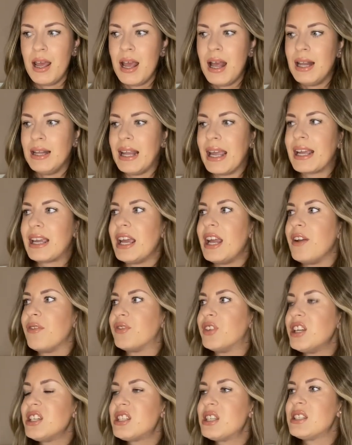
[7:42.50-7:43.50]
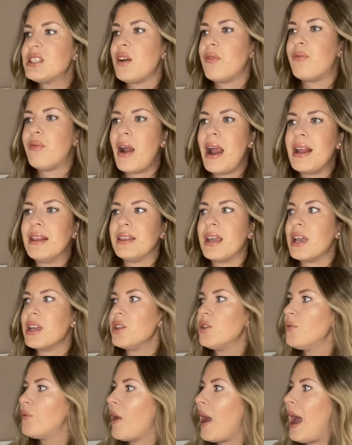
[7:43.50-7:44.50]
Like if this is a friend that
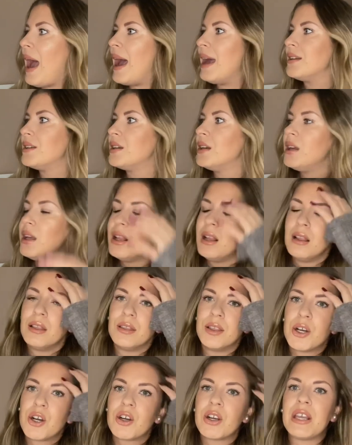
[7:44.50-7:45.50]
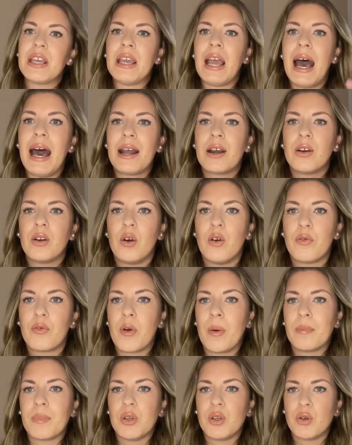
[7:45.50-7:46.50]
you've had literally, I don't know,
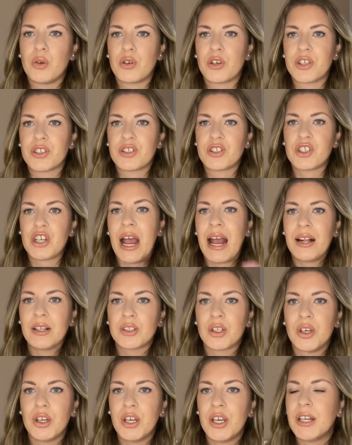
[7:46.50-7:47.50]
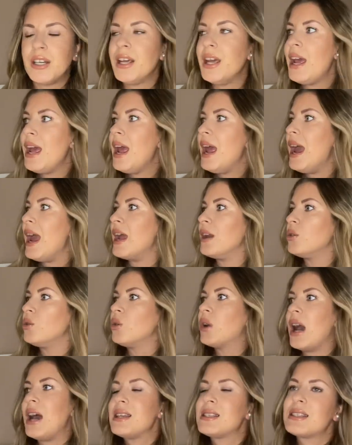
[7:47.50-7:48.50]
from your childhood and you
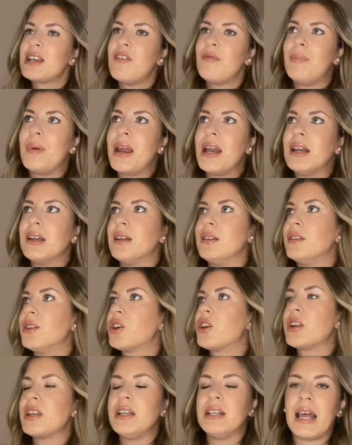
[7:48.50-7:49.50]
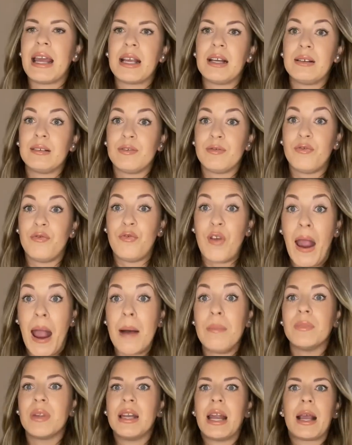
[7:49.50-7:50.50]
guys have been literally like
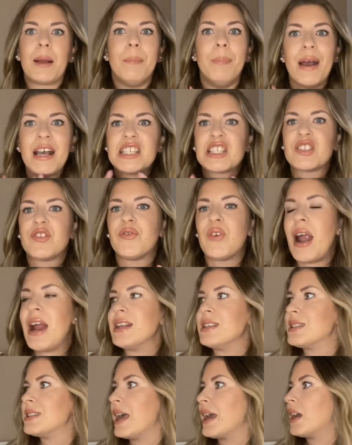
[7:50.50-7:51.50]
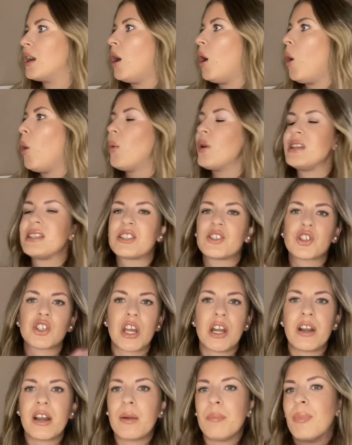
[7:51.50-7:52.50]
family, like best friends, like always
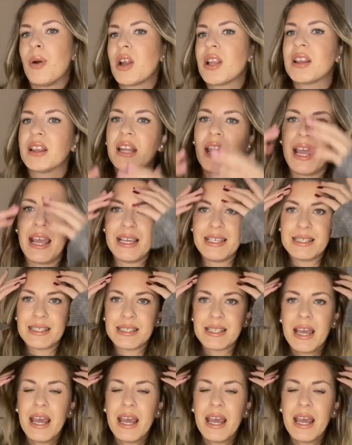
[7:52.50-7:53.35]
sharing birthdays